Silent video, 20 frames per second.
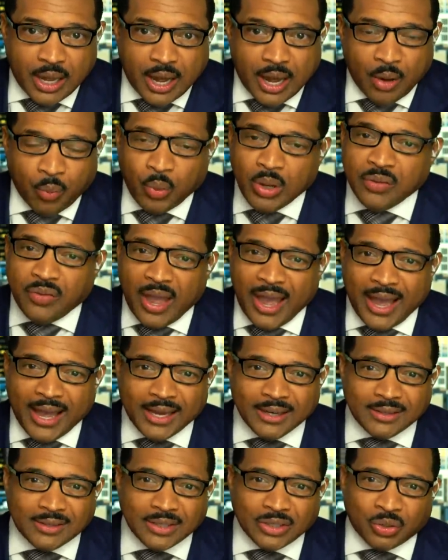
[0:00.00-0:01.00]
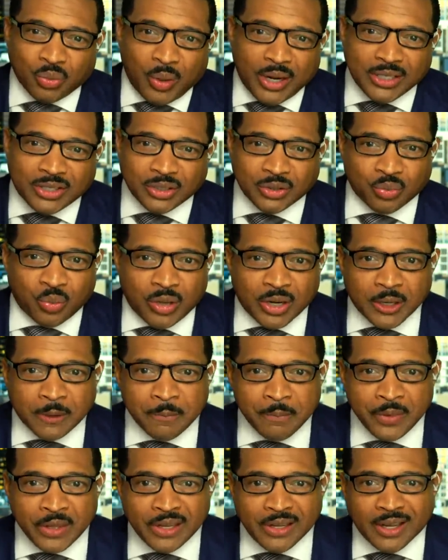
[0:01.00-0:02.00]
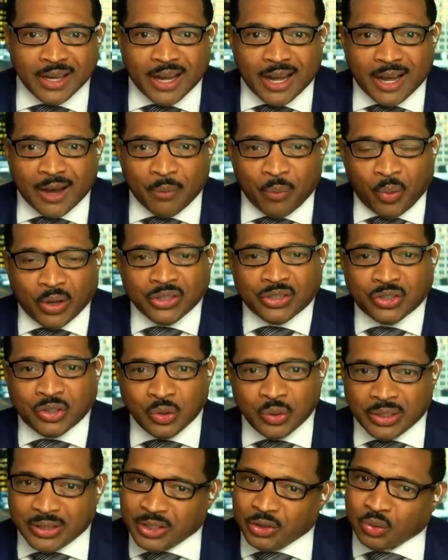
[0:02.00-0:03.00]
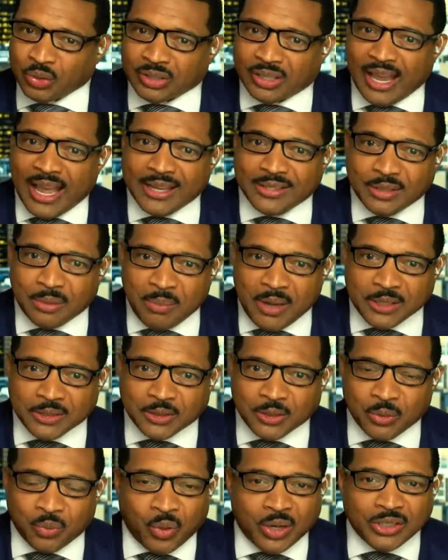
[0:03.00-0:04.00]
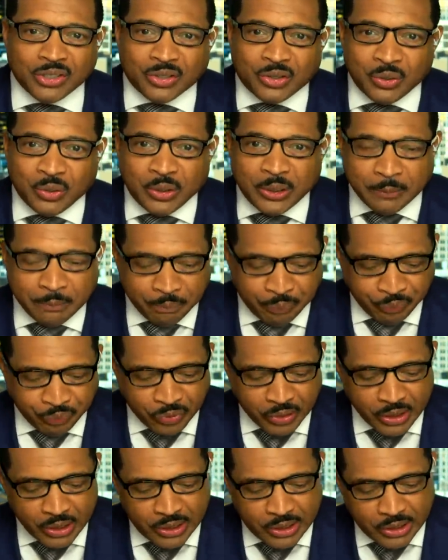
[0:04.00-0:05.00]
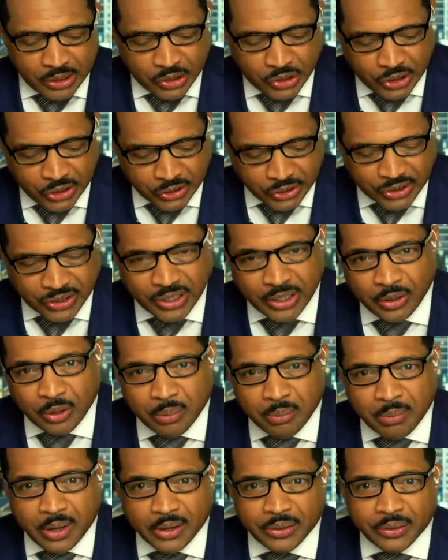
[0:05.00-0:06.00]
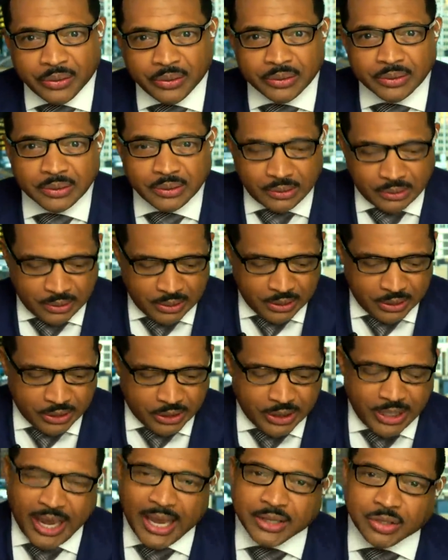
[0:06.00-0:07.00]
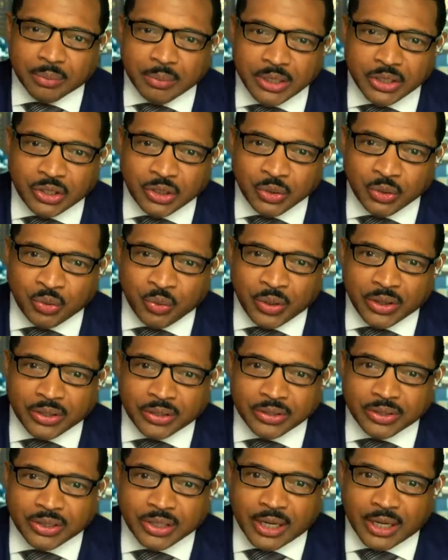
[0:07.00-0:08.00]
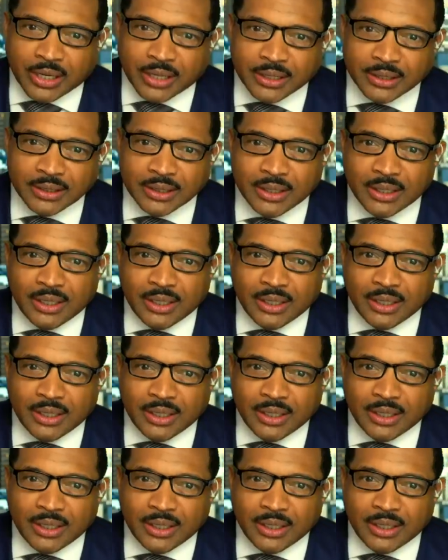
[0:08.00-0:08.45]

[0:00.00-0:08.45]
We've had situations where one student, this was last semester, one student, she's a single mother. She had some issues with her son.